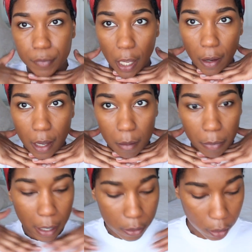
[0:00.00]
Okay,
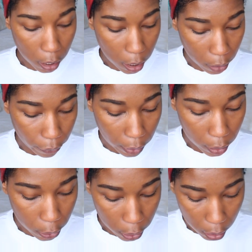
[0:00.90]
brows are on,
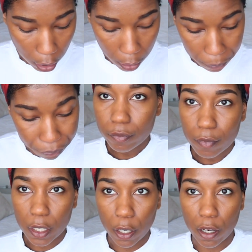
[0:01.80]
foundation's on.
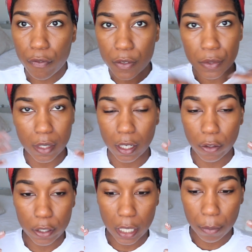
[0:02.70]
You know, if this was any
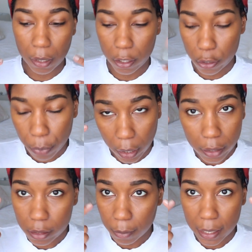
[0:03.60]
other day, I'd probably just put
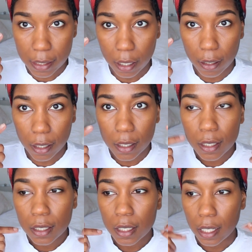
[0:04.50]
on some mascara
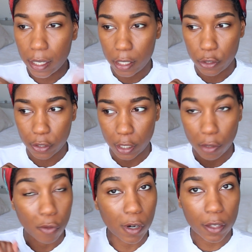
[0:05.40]
and just kind
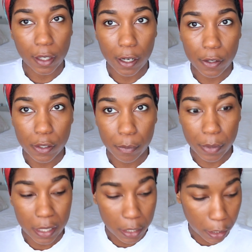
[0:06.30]
of run out the house and
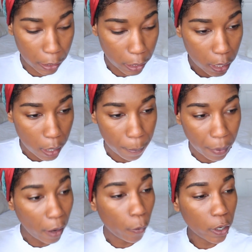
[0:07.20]
be done.
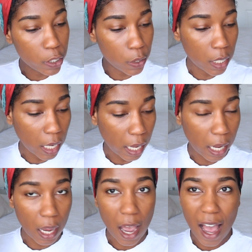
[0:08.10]
But we're doing
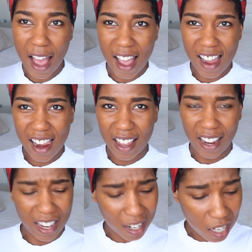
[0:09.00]
a
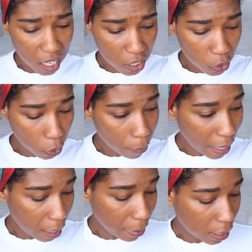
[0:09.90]
highlight and a contour,
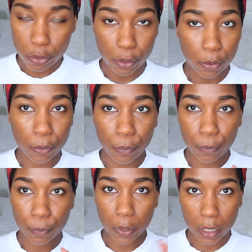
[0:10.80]
baby. So
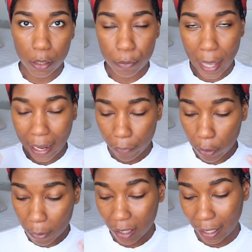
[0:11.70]
we're gonna add a
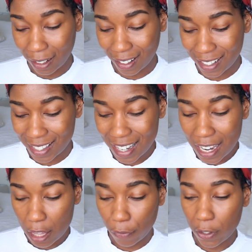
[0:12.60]
few more layers.
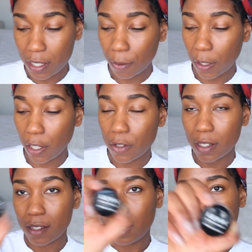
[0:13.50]
The first thing we're gonna use
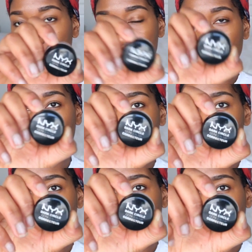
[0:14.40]
is the NYX Dark
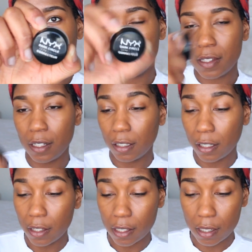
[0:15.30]
Circle
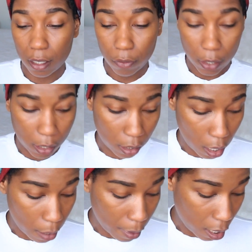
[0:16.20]
Concealer. This stuff is
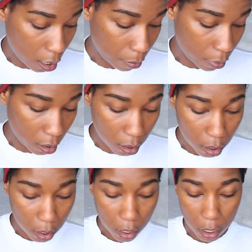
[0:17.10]
the bomb.
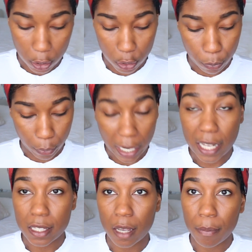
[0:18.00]
It just
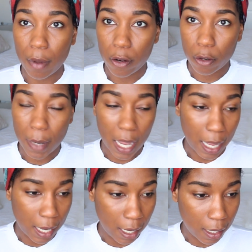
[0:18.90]
brightens up under my
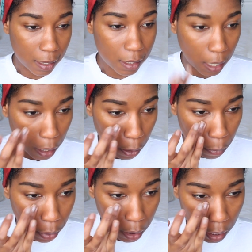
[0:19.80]
eyes, and I
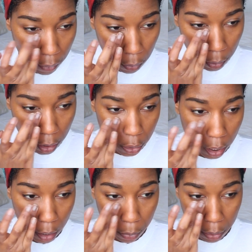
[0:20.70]
don't put it everywhere. I just
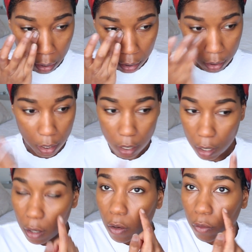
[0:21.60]
kind of put it
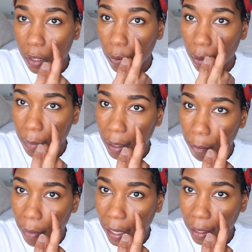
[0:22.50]
right where my
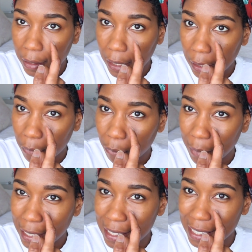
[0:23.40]
bag kind of
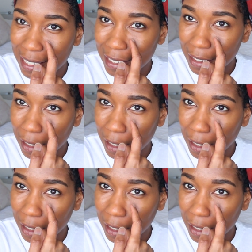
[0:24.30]
meets